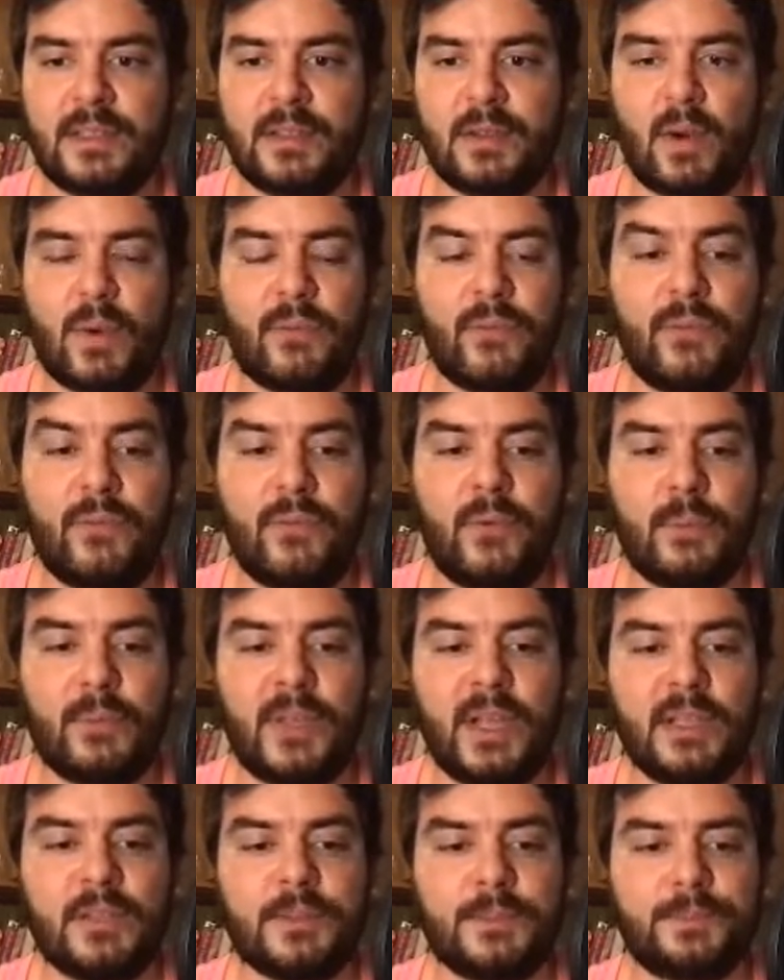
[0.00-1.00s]
off from
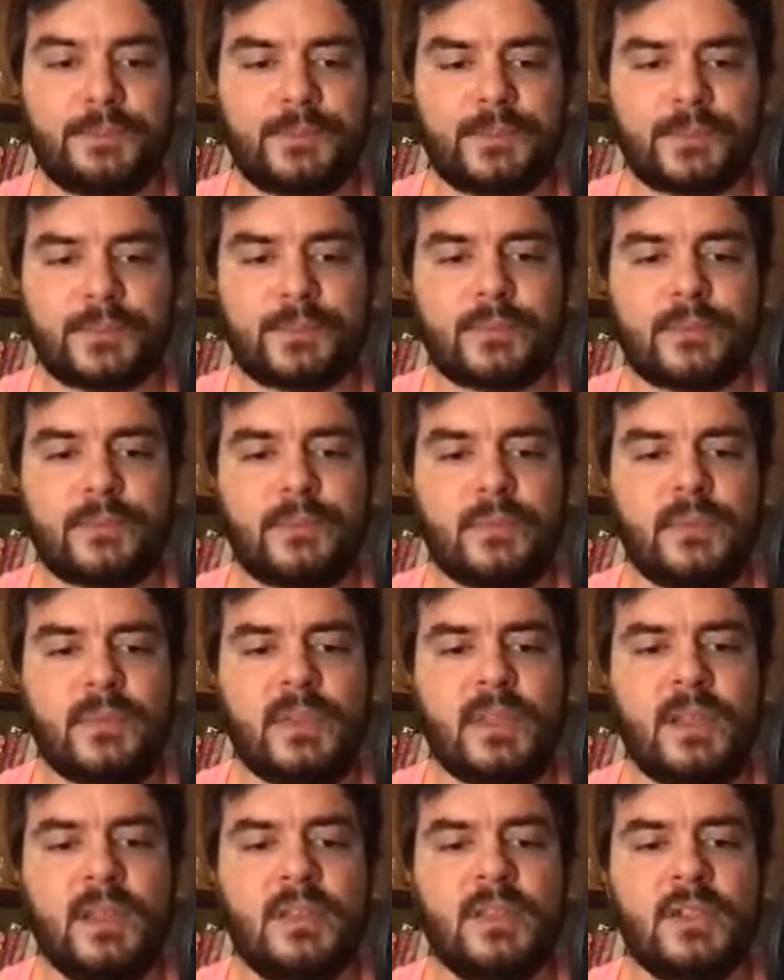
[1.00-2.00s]
that.
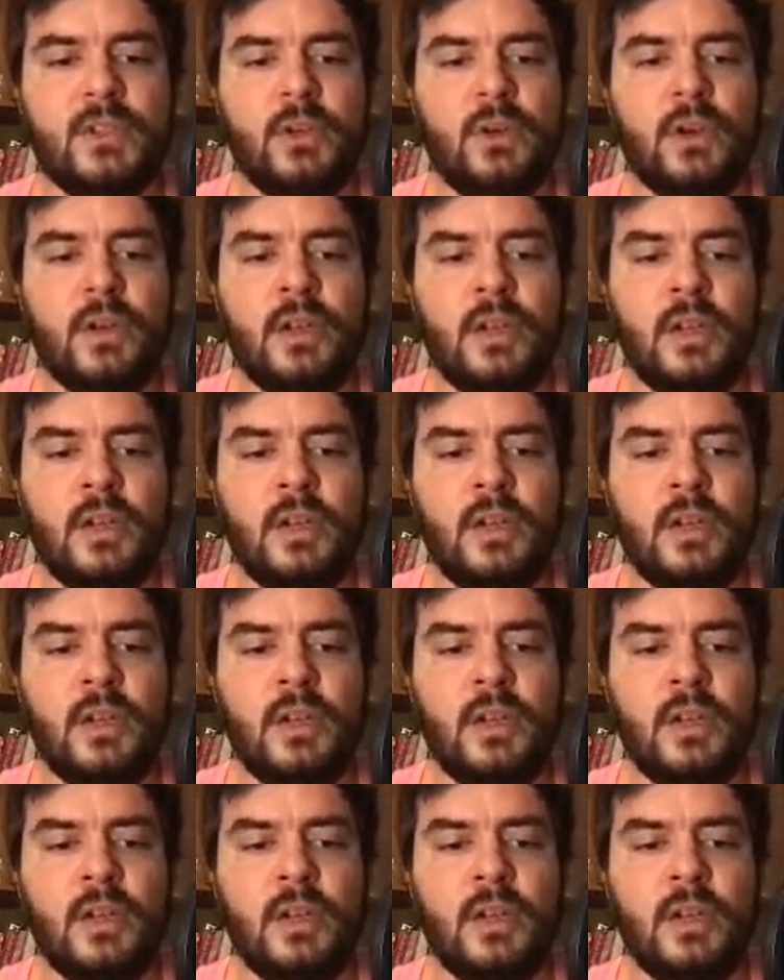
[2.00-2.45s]
So